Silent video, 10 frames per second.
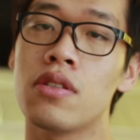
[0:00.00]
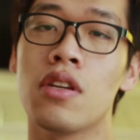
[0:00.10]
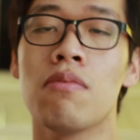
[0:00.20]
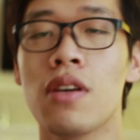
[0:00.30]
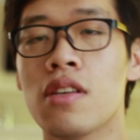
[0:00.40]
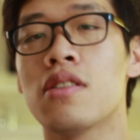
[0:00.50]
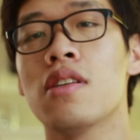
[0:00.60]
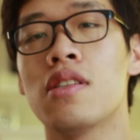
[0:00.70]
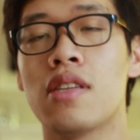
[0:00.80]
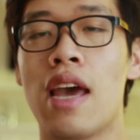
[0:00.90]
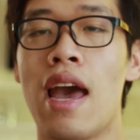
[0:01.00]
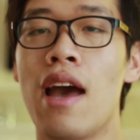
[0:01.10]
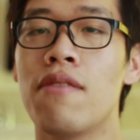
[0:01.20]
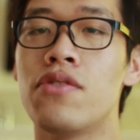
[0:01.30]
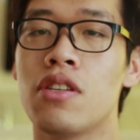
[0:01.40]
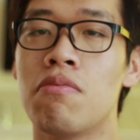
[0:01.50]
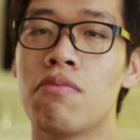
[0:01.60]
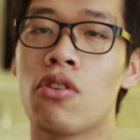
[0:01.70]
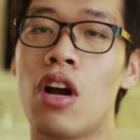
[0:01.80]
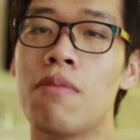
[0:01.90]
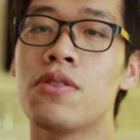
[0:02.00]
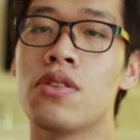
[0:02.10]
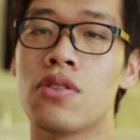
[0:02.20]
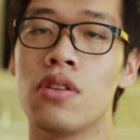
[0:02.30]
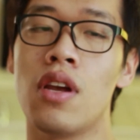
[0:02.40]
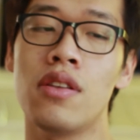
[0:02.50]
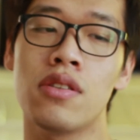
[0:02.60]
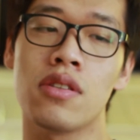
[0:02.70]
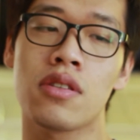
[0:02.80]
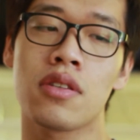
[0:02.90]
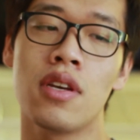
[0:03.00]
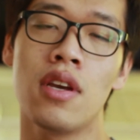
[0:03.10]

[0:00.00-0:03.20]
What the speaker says: then it makes sense to have some crop sensor lenses.